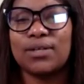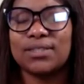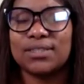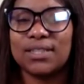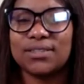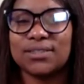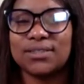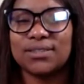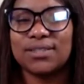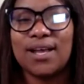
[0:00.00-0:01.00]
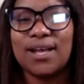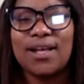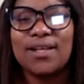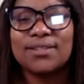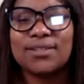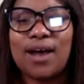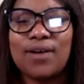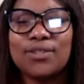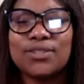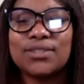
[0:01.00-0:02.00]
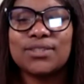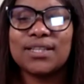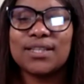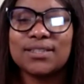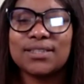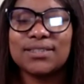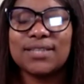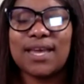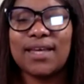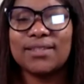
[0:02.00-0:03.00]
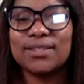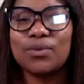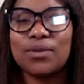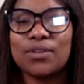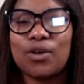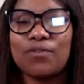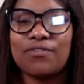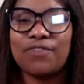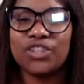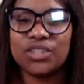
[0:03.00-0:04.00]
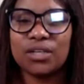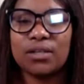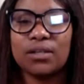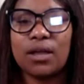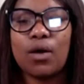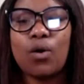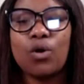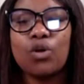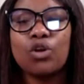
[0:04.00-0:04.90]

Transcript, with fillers: organizations. So how do you see this interacting with conventional or